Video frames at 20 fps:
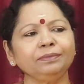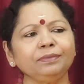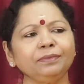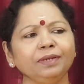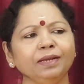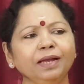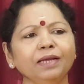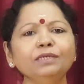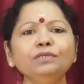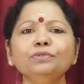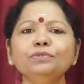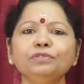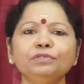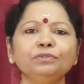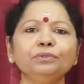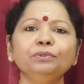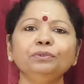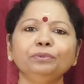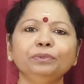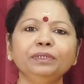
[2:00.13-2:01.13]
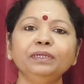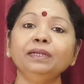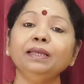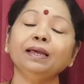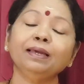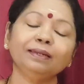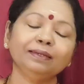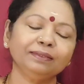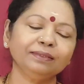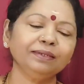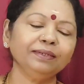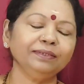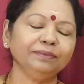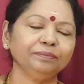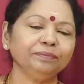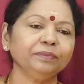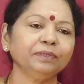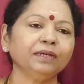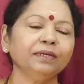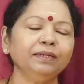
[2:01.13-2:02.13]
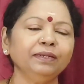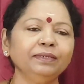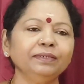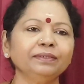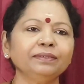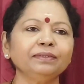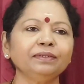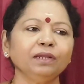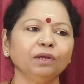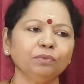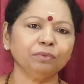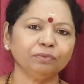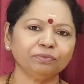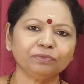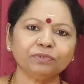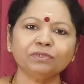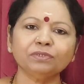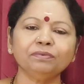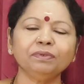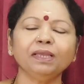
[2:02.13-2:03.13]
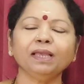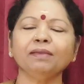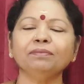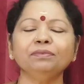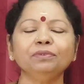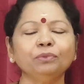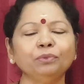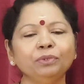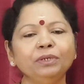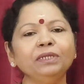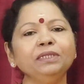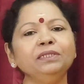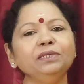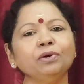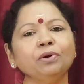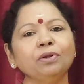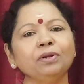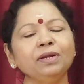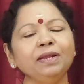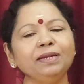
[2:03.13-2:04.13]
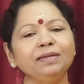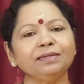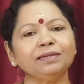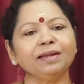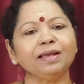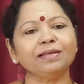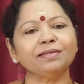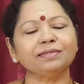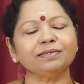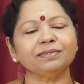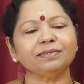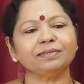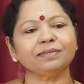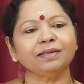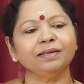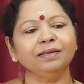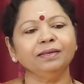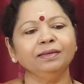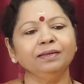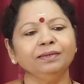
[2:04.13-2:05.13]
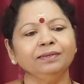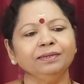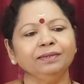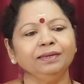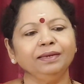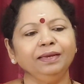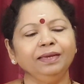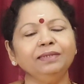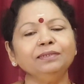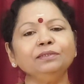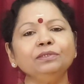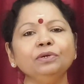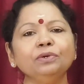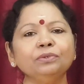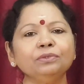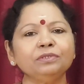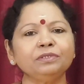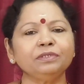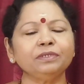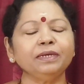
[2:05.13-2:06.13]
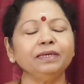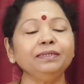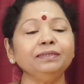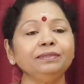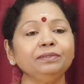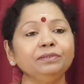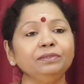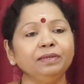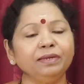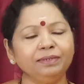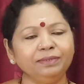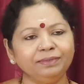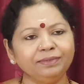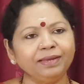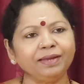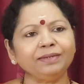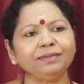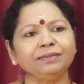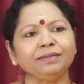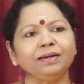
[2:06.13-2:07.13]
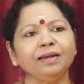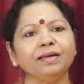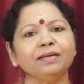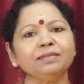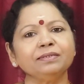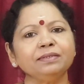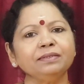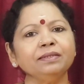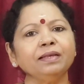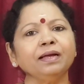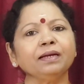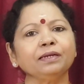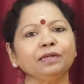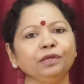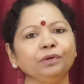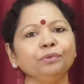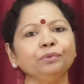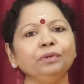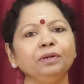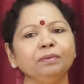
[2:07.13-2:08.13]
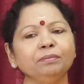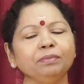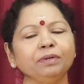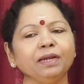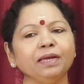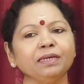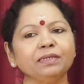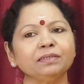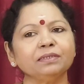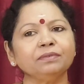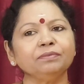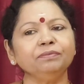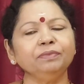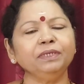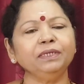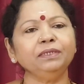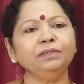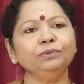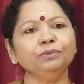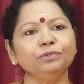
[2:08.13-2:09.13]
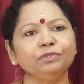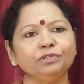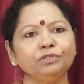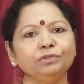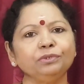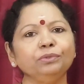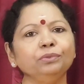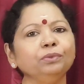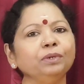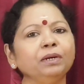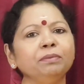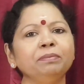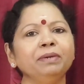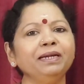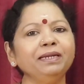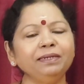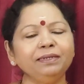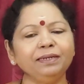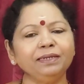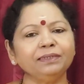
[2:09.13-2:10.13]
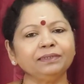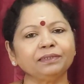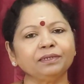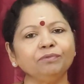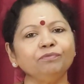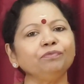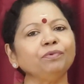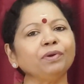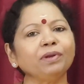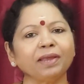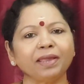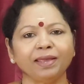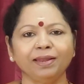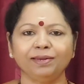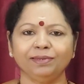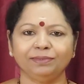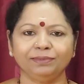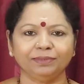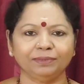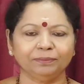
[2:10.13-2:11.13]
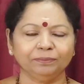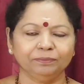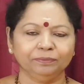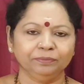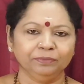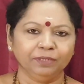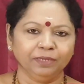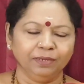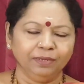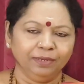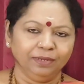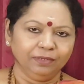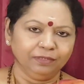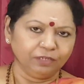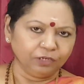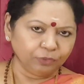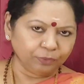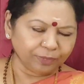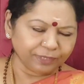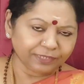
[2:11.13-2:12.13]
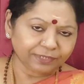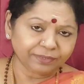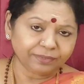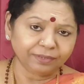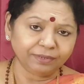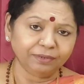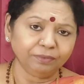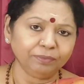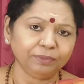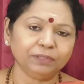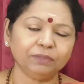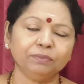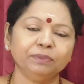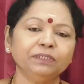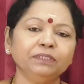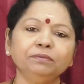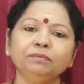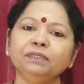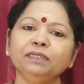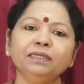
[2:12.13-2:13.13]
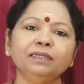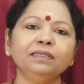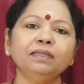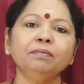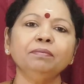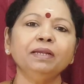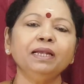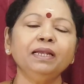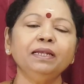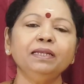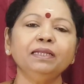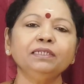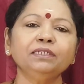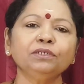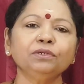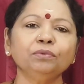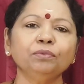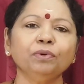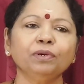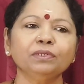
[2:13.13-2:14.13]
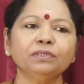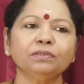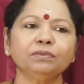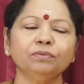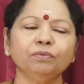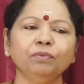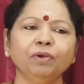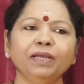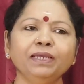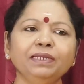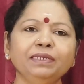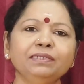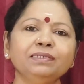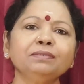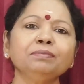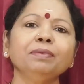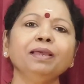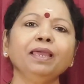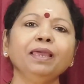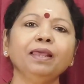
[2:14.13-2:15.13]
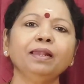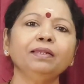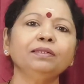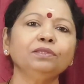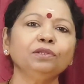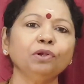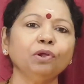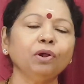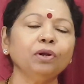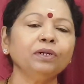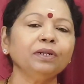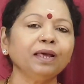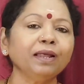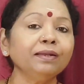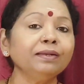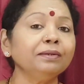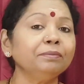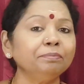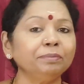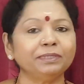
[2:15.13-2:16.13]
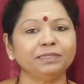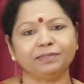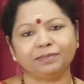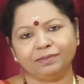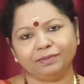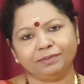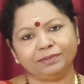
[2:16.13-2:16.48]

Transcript: I used to do it directly earlier. Now, course, we have only the online classes. In those, in that class, in the Agni Kundam class, we used to do a meditation for health. The question with which we did the meditation was, why is my health not 100%?